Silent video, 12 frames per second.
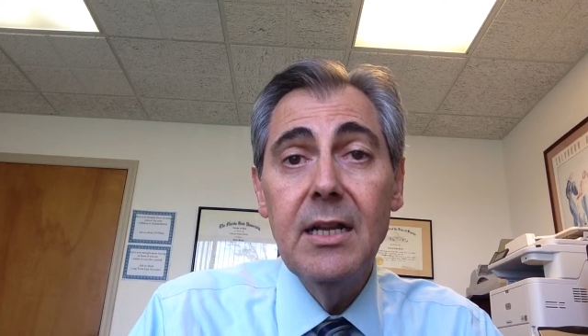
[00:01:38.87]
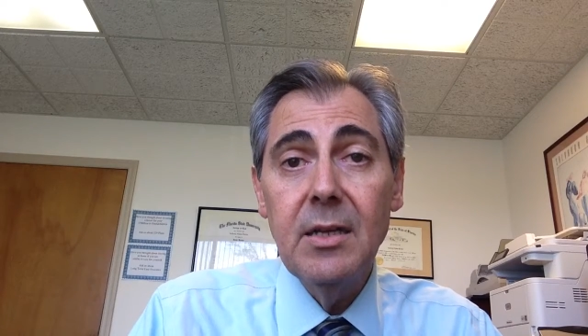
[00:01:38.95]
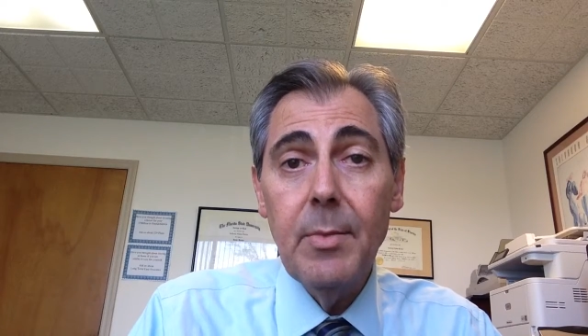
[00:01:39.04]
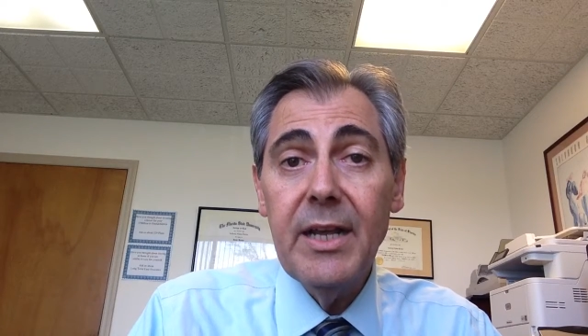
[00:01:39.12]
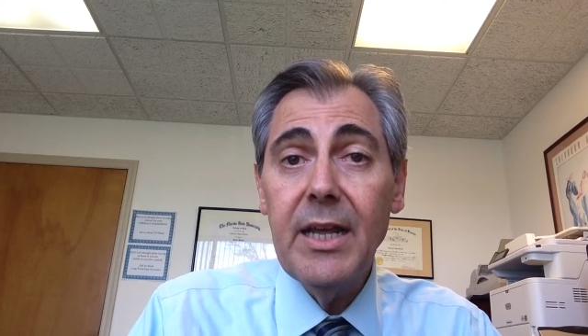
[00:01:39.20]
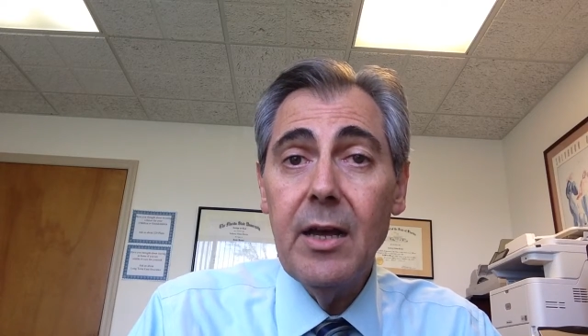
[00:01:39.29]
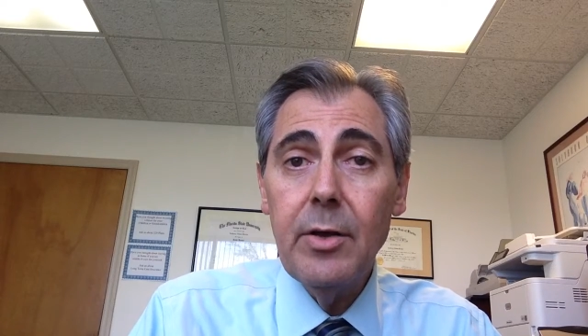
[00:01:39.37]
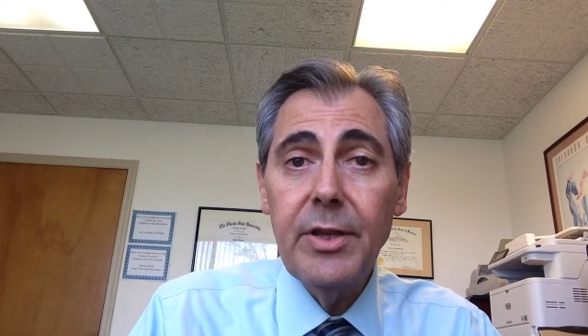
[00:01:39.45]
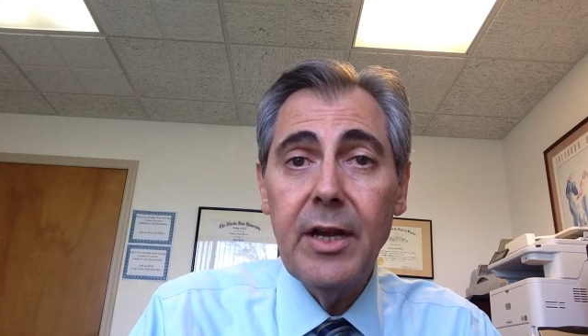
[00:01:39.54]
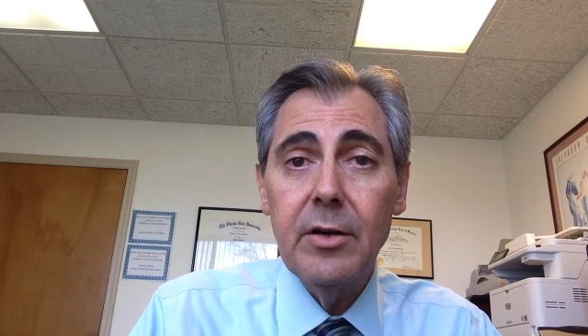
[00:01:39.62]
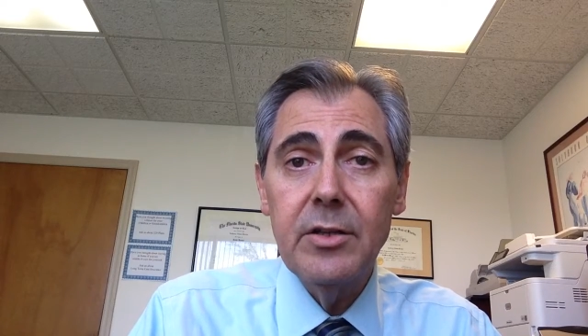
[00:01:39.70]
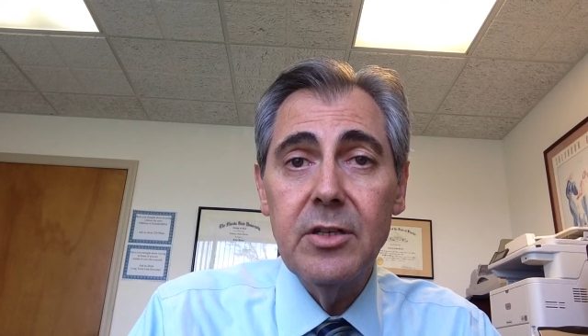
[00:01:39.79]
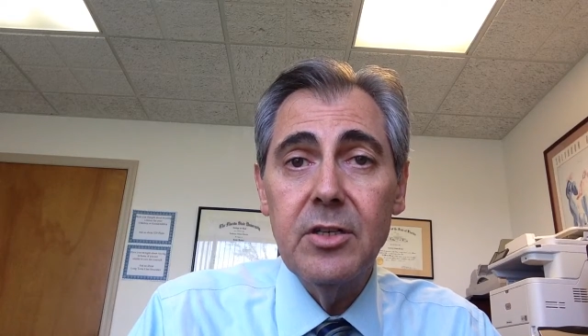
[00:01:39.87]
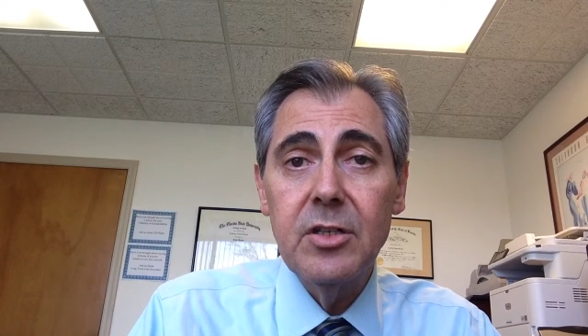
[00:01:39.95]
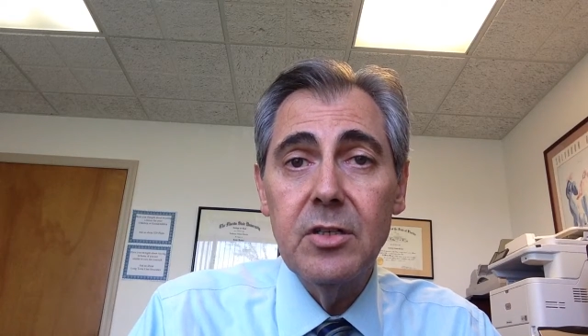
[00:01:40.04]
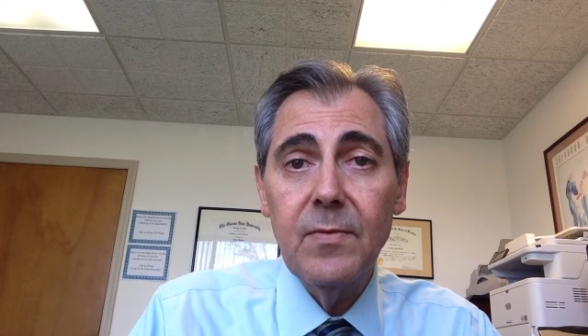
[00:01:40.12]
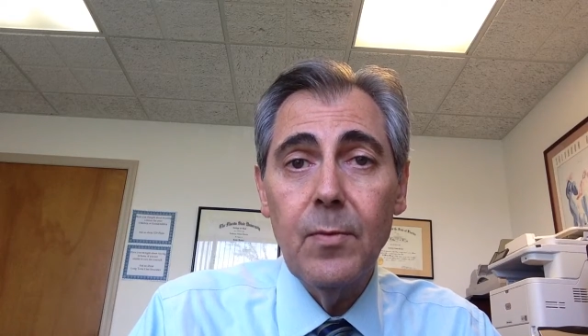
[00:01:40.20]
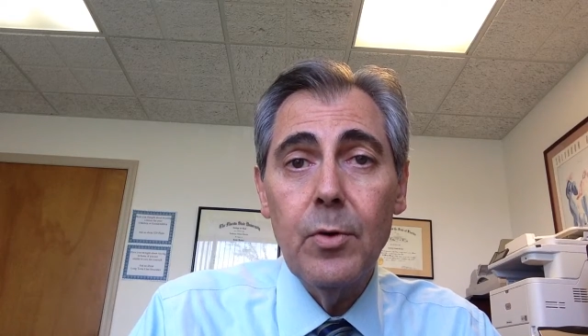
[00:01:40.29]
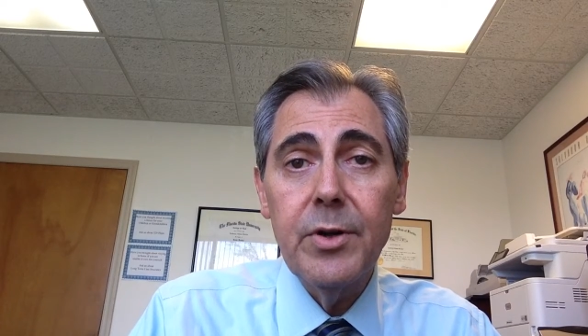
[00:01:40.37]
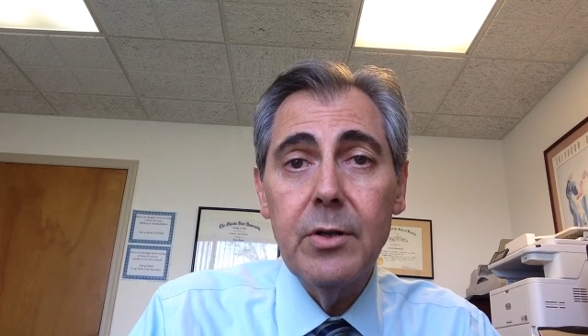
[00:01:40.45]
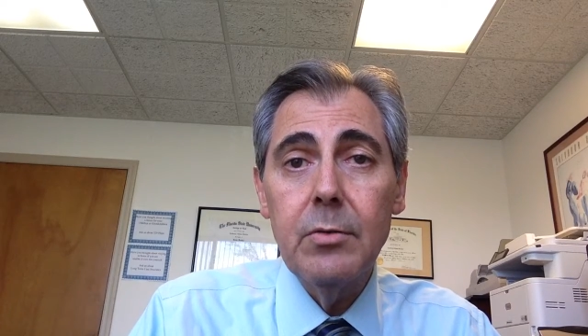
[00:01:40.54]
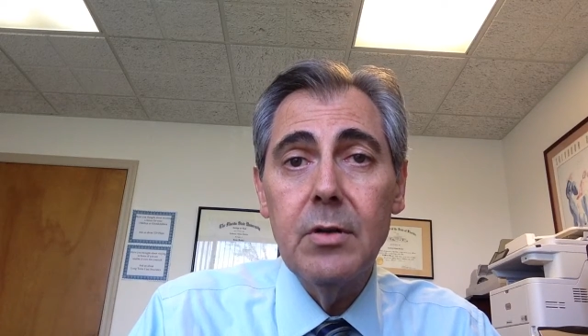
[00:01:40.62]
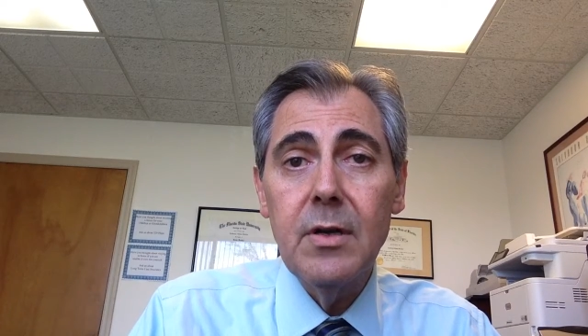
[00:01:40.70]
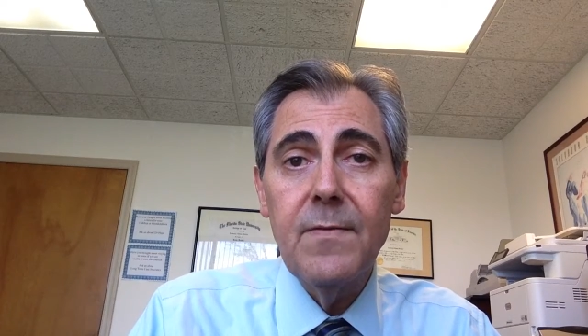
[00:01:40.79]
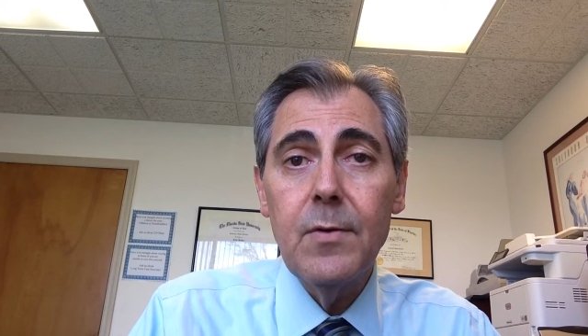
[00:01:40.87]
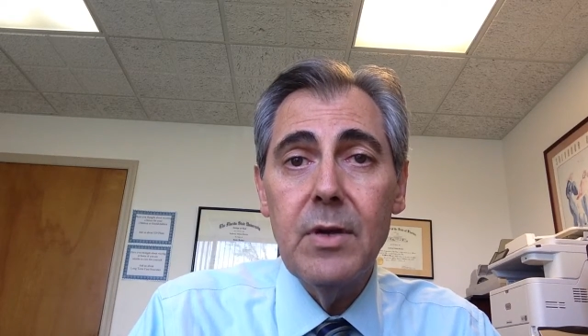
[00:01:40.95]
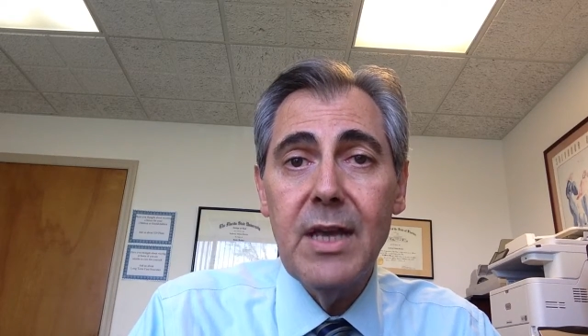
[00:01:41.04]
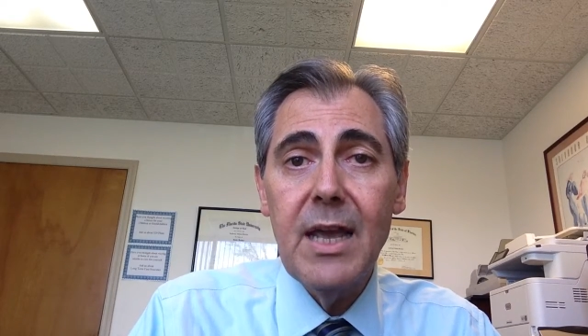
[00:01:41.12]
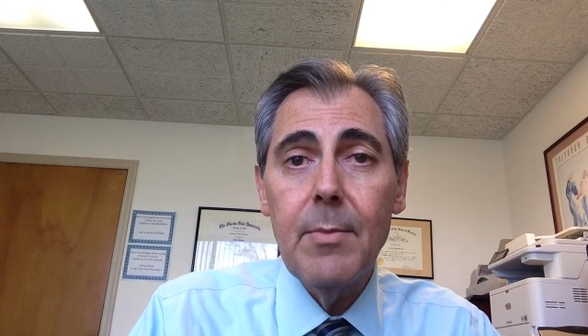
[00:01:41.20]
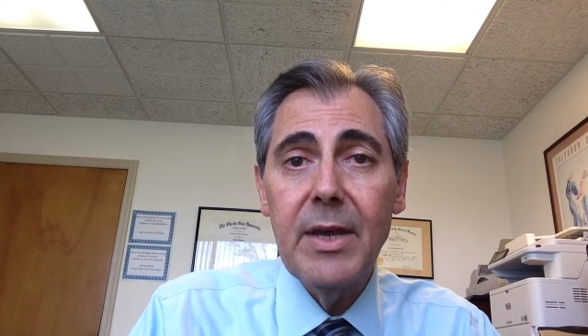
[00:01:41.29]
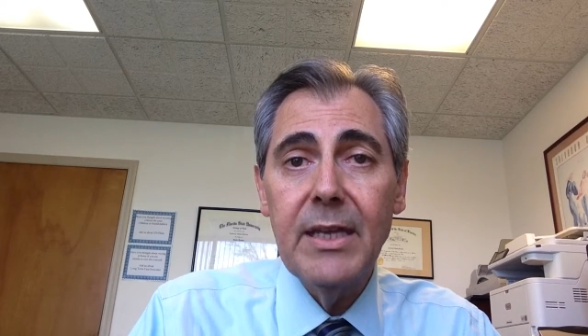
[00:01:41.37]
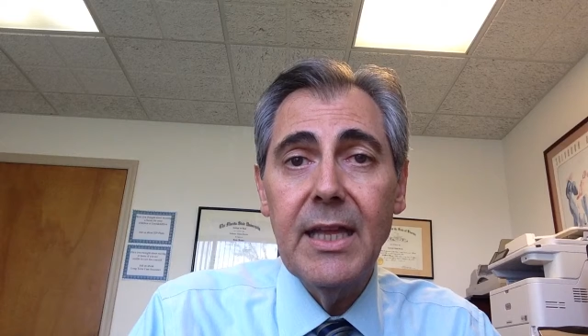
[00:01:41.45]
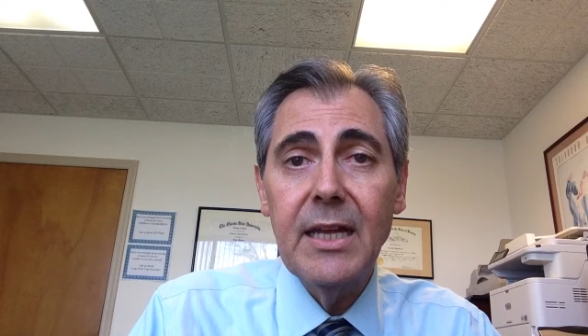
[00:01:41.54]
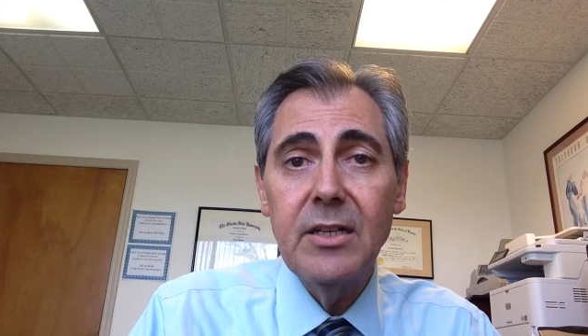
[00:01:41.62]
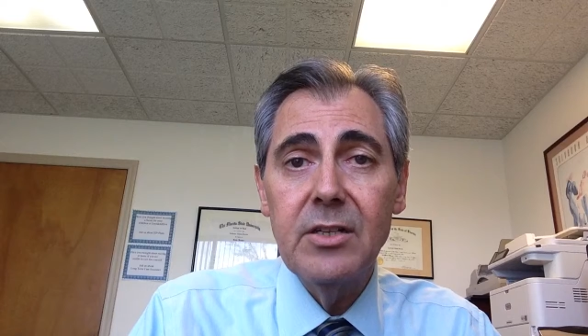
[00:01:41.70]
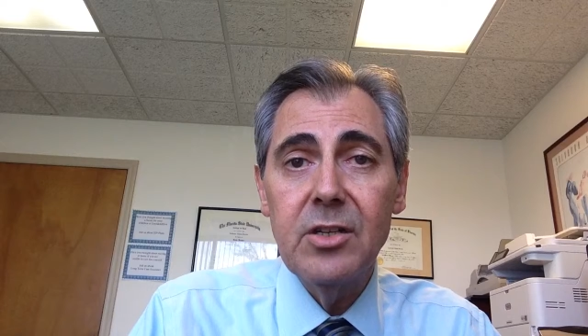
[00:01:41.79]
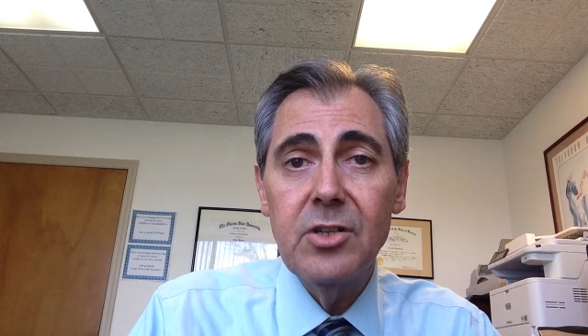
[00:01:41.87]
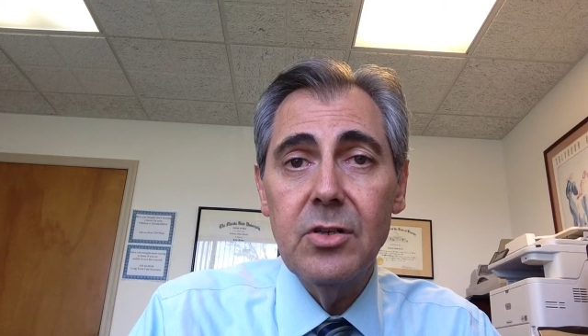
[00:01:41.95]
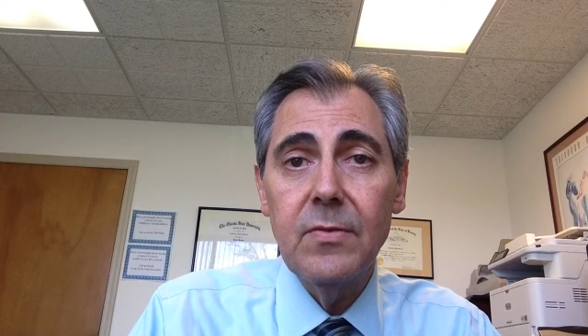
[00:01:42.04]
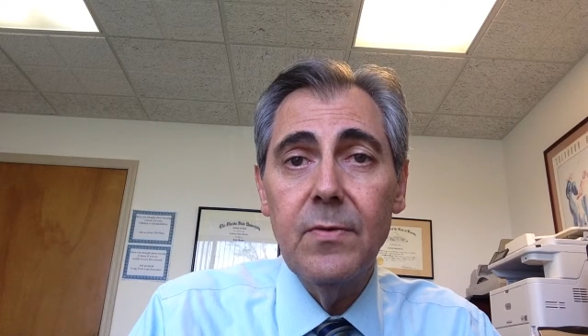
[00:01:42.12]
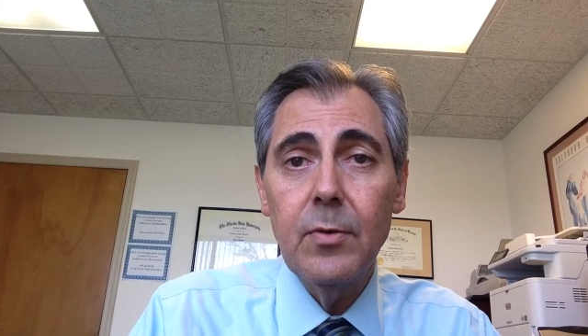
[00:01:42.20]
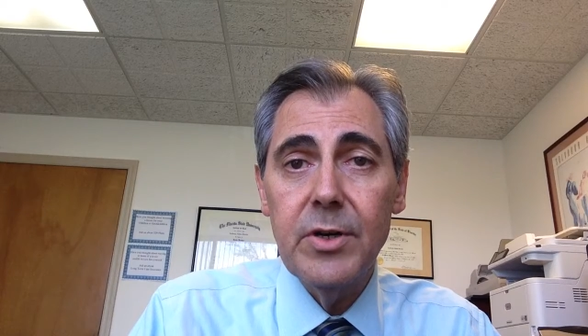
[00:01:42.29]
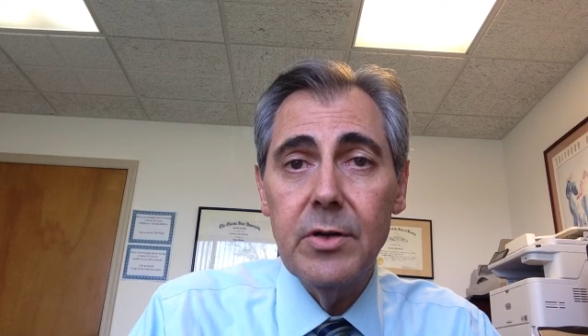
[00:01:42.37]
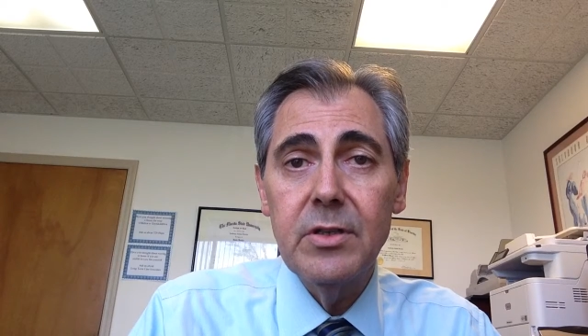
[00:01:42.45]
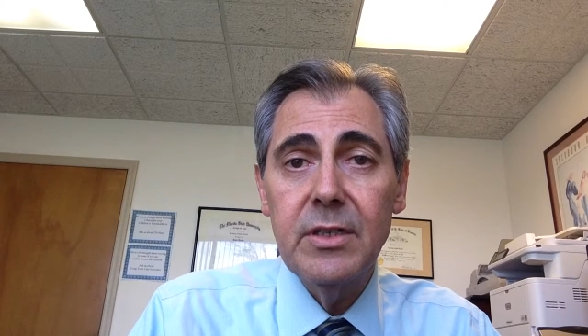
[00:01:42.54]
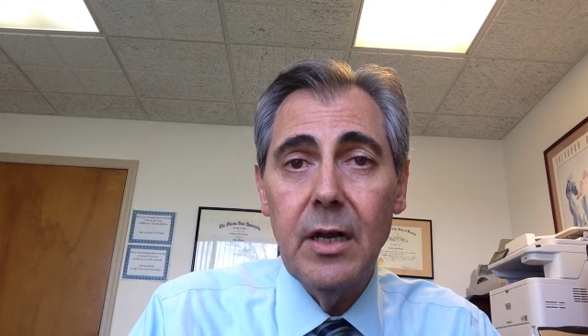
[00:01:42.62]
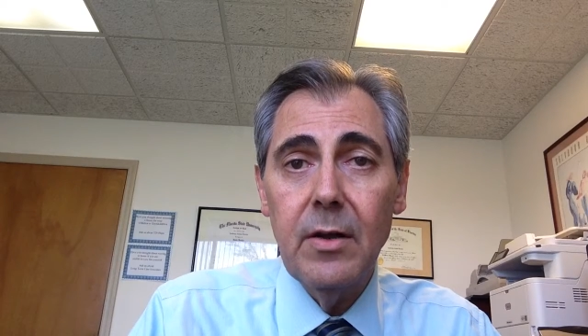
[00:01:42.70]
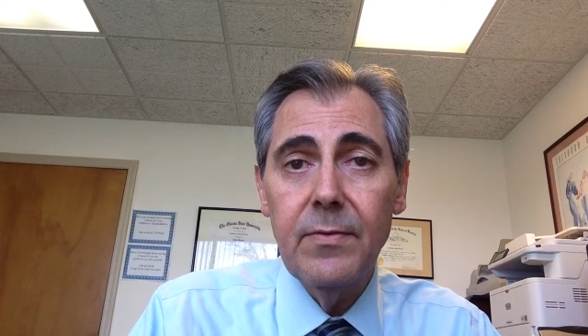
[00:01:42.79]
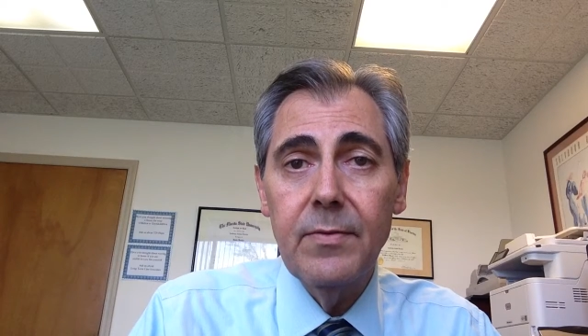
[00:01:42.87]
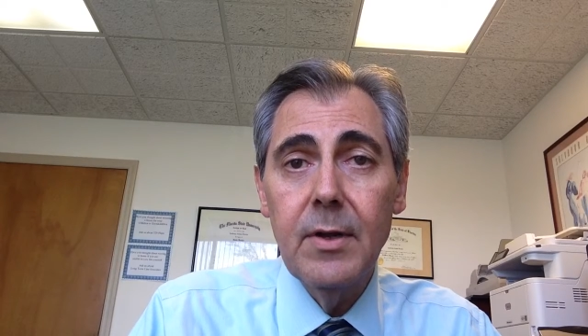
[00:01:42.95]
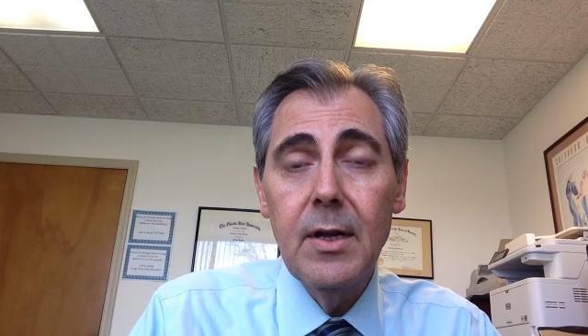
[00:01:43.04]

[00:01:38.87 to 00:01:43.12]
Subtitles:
to make healthcare decisions for you if you can't make that decision for yourself.